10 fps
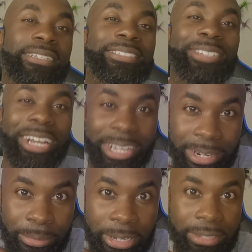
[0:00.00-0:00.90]
It's not
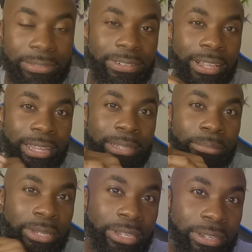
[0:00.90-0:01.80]
gonna make you fly like
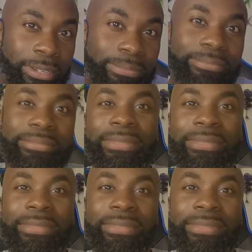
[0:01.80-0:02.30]
me.